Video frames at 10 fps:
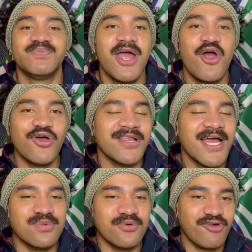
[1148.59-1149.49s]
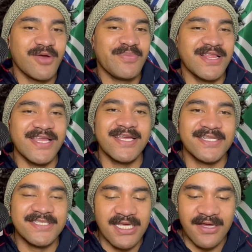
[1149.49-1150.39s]
paralleled with rugby league
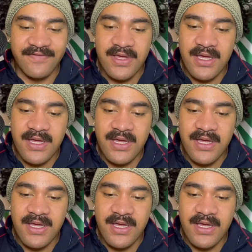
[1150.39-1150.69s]
itself.